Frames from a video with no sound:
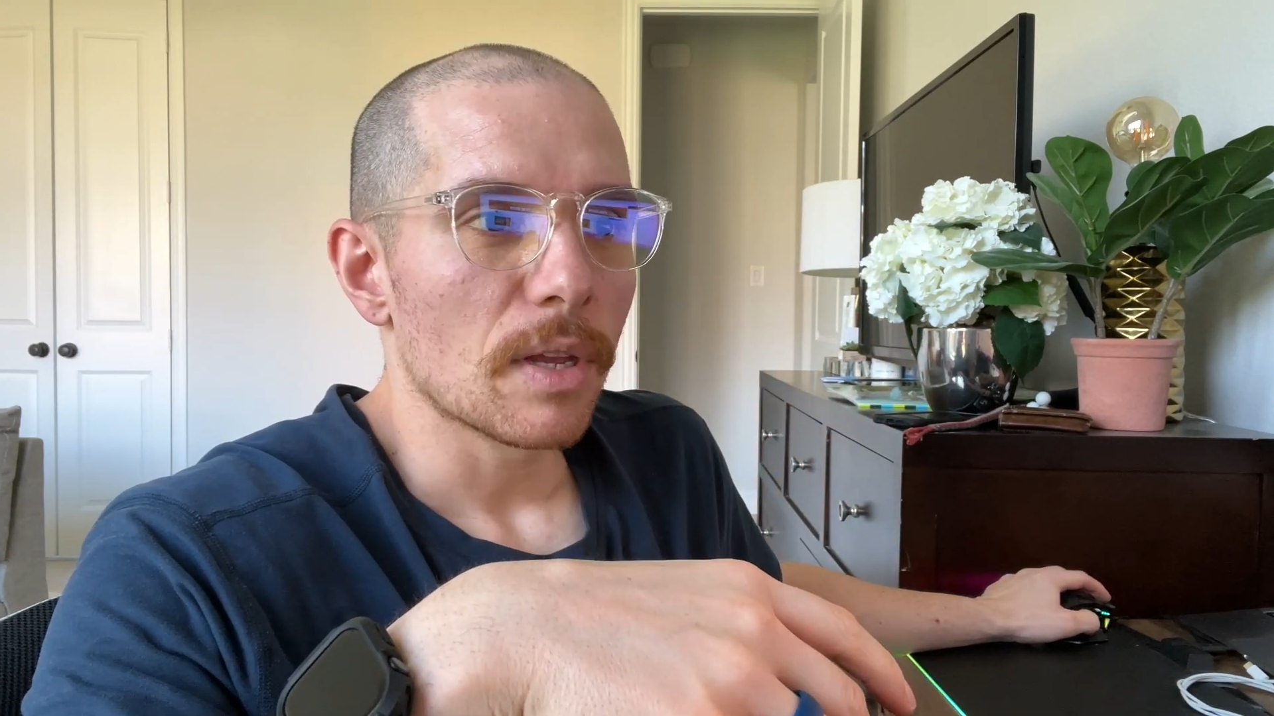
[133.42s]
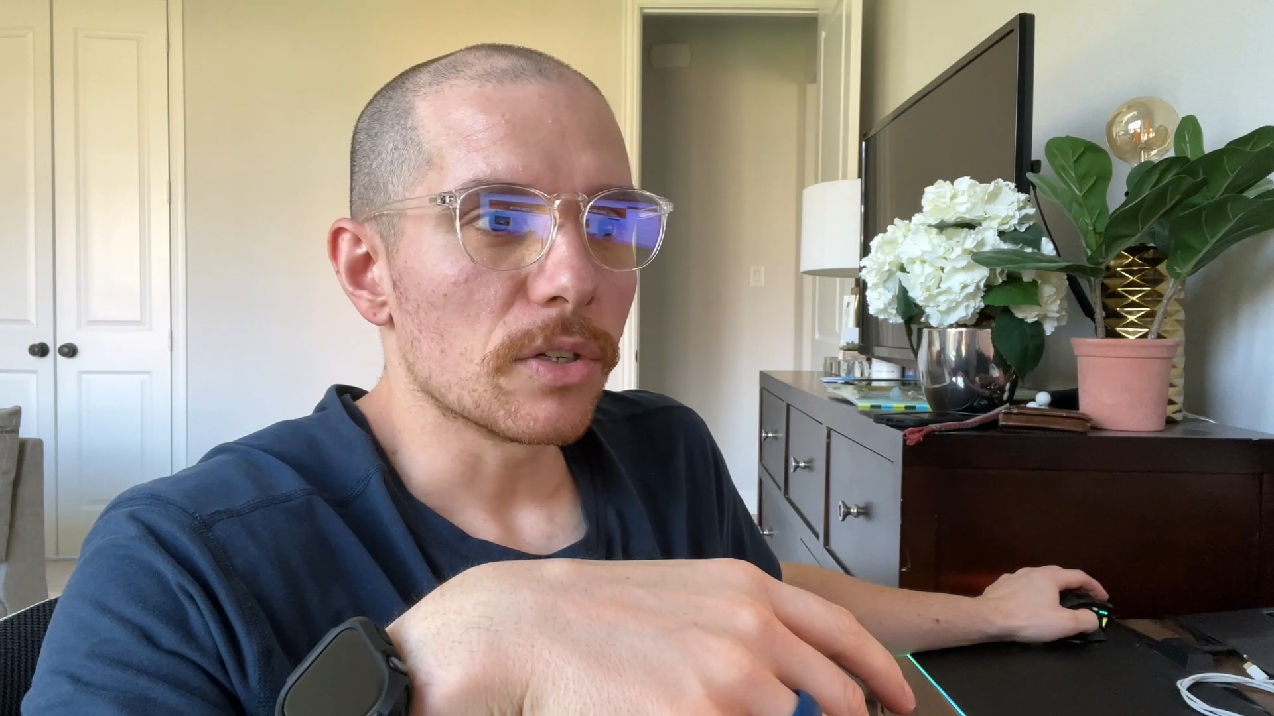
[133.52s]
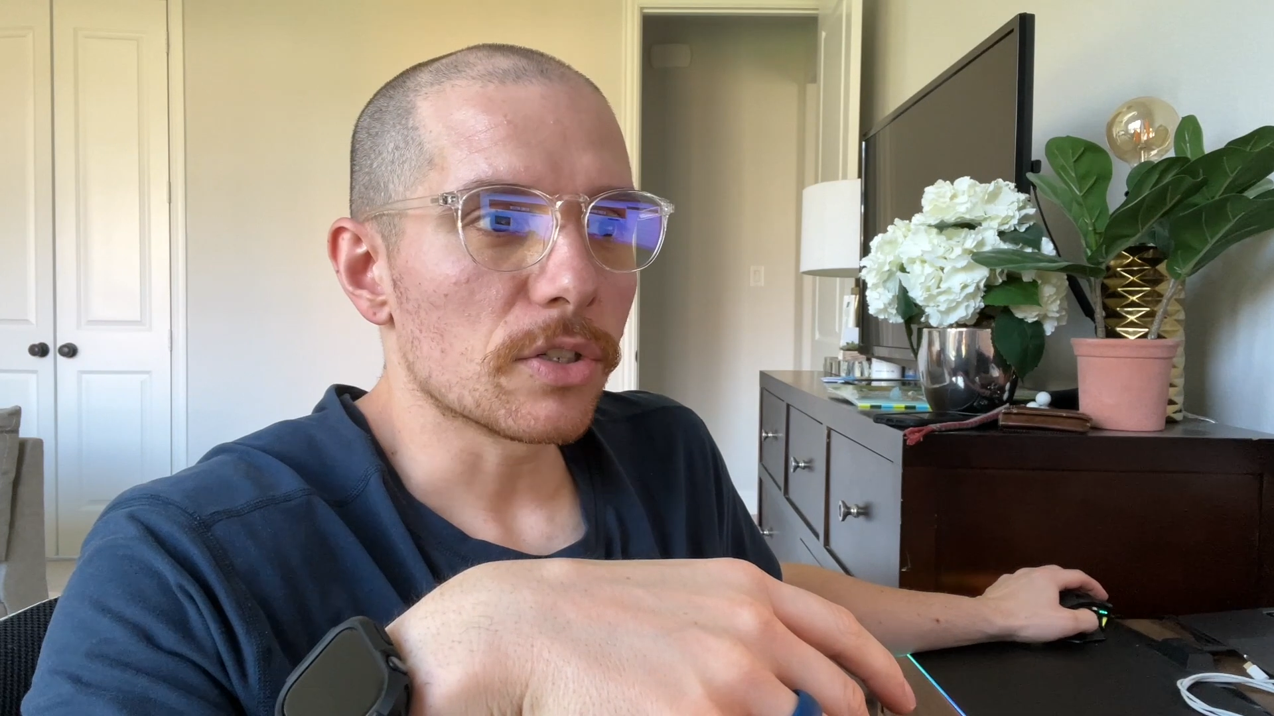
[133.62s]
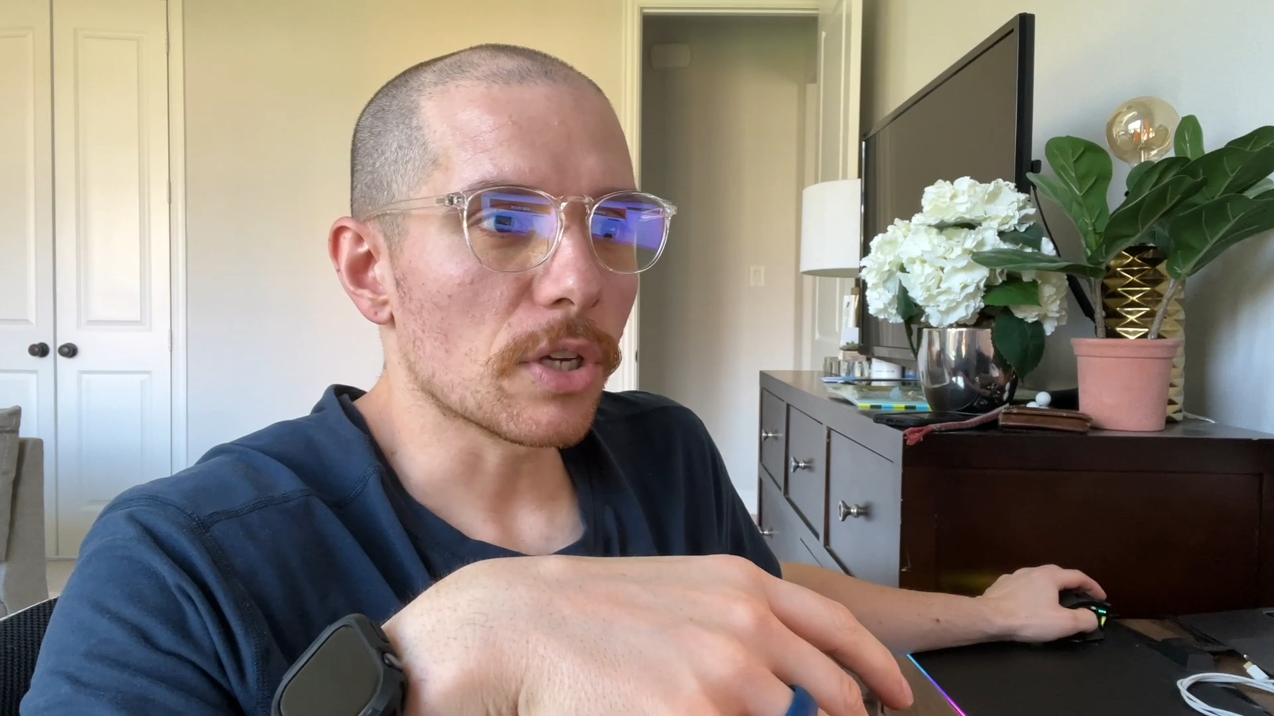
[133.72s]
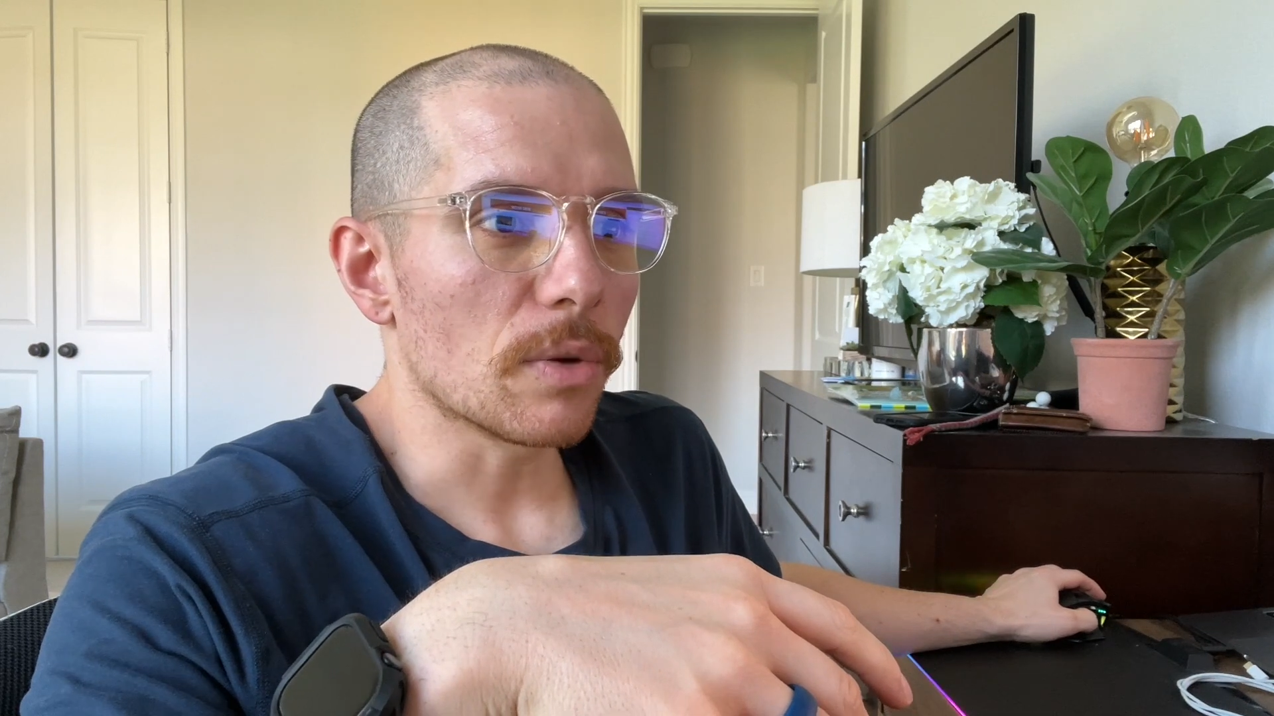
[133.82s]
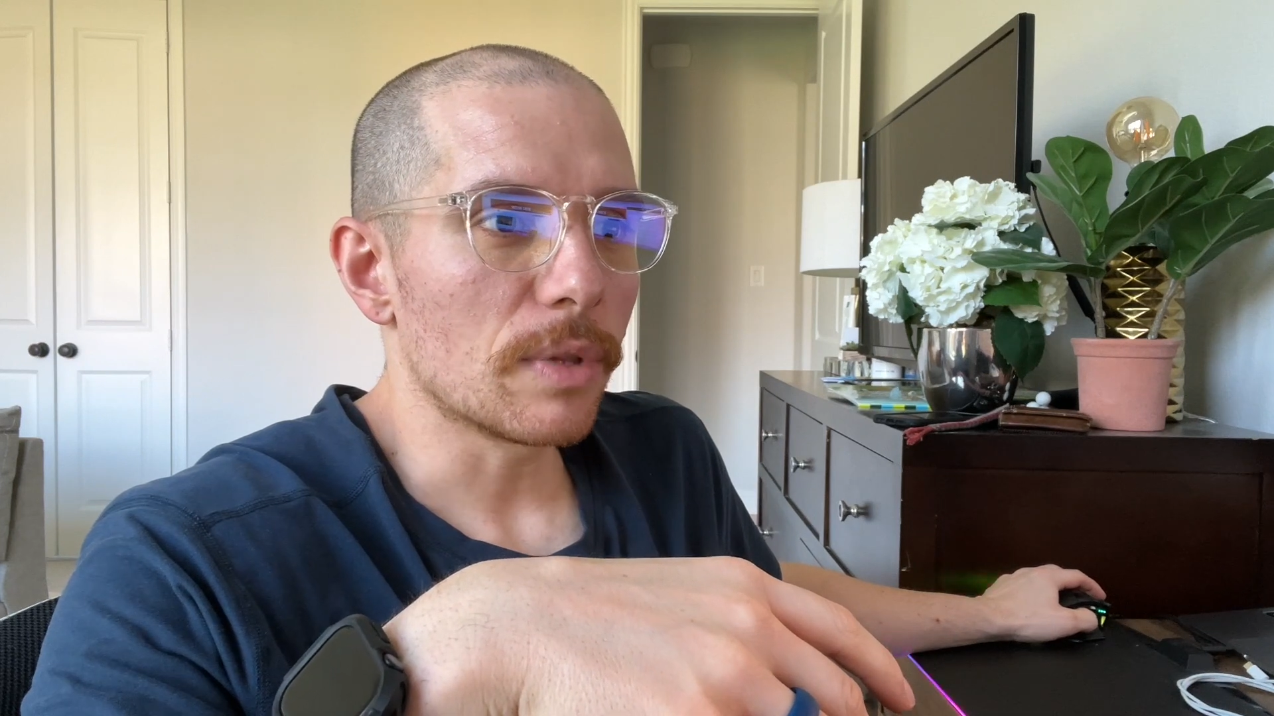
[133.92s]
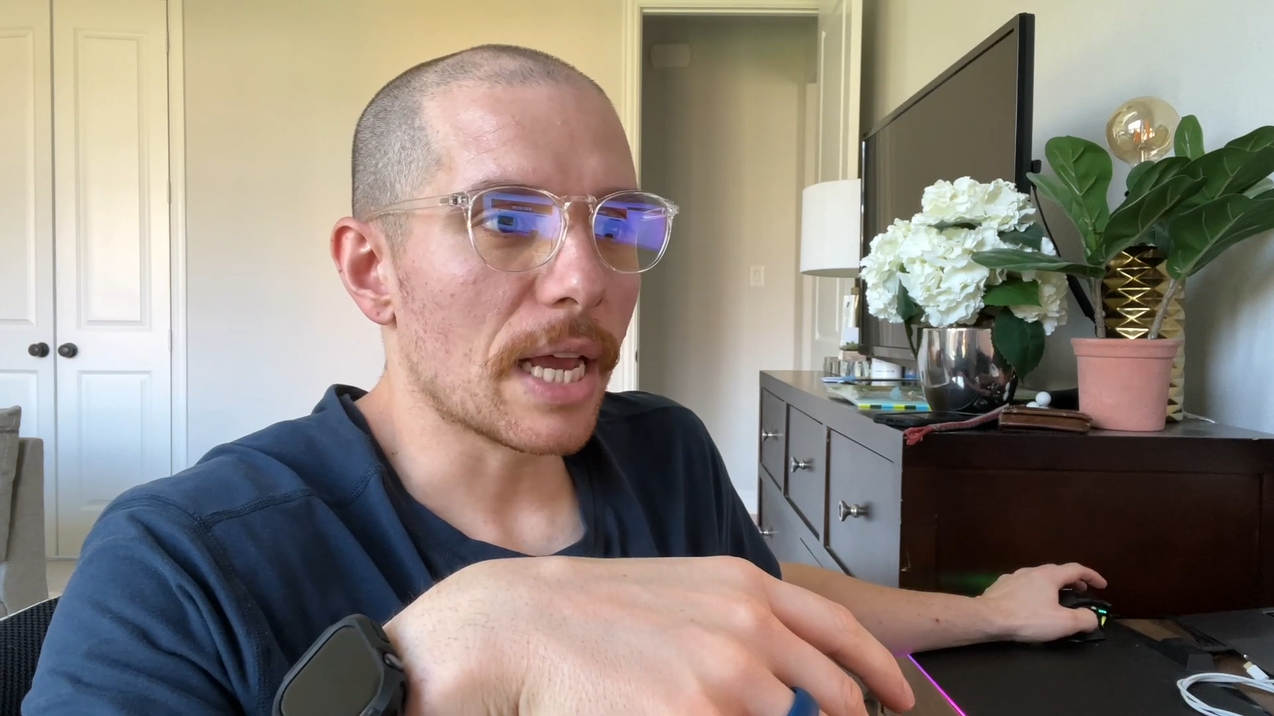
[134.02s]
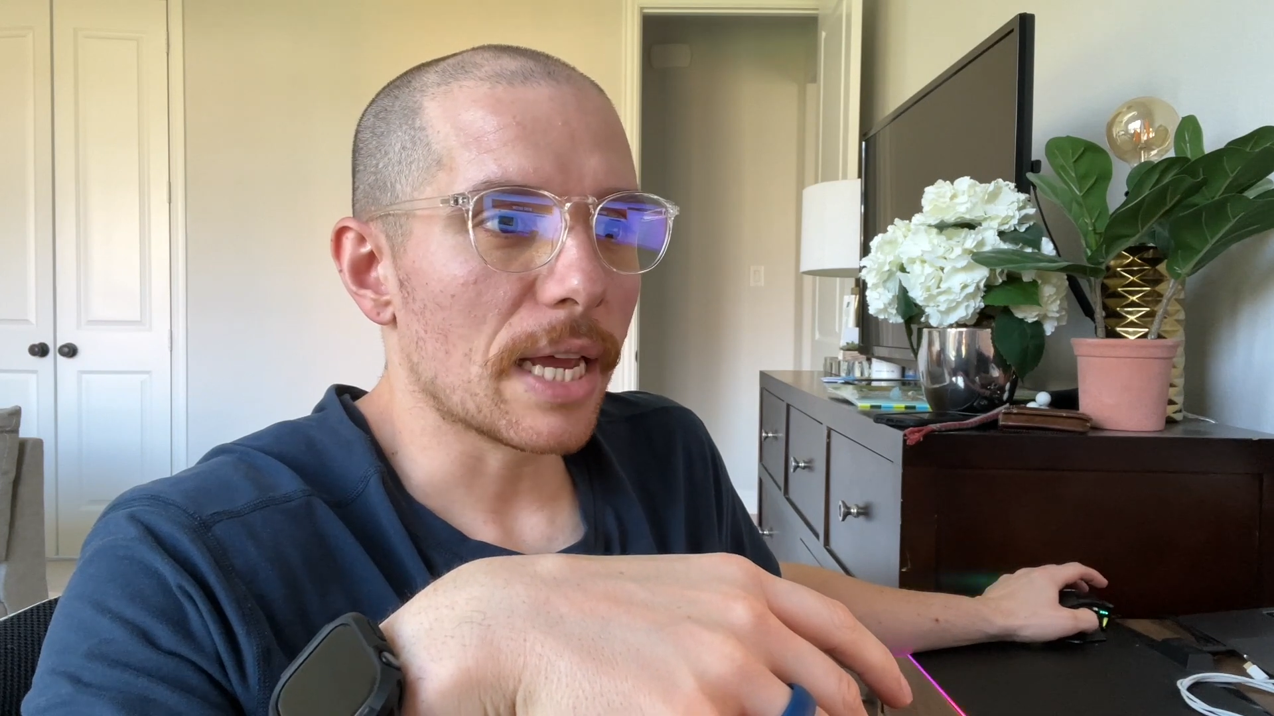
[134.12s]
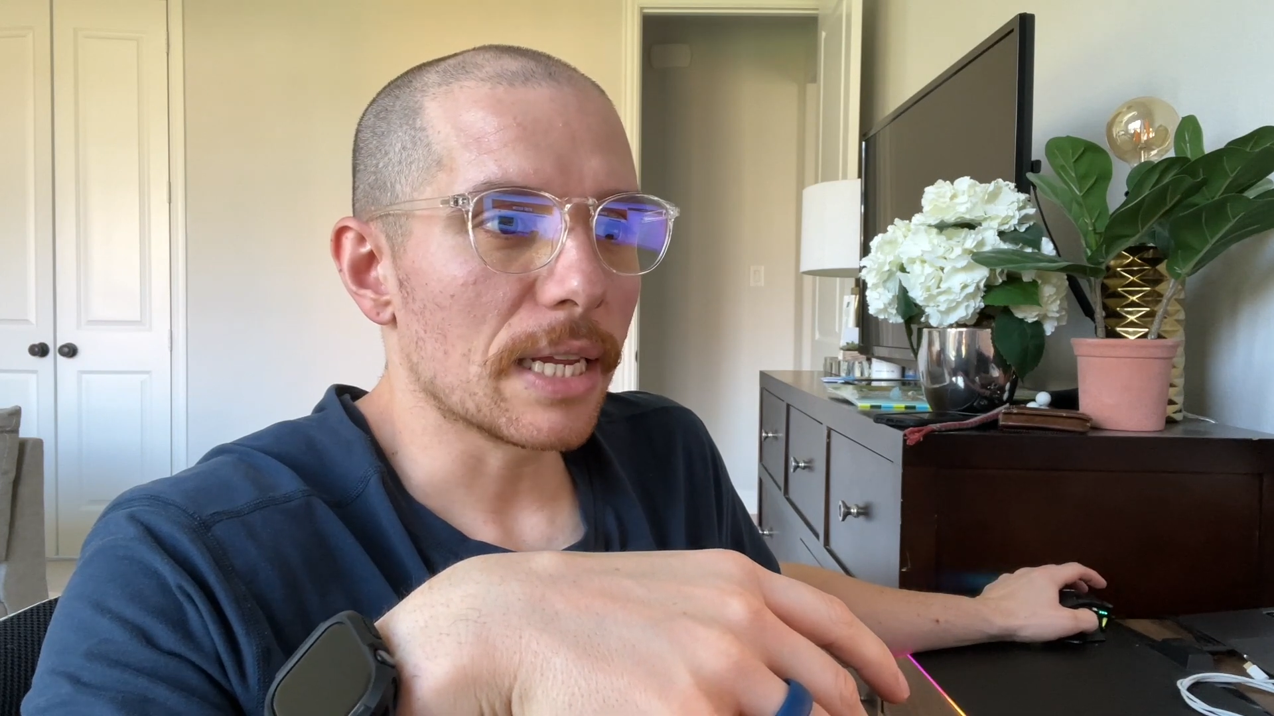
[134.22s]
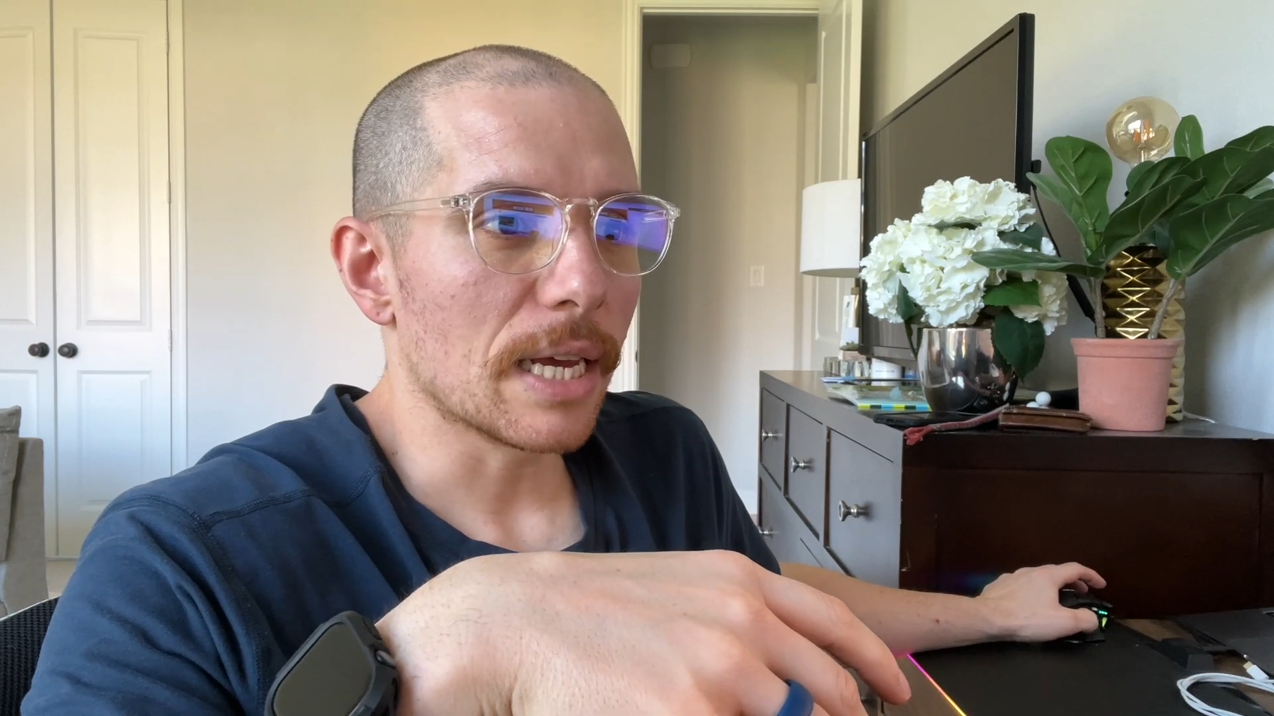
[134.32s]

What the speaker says: showed that,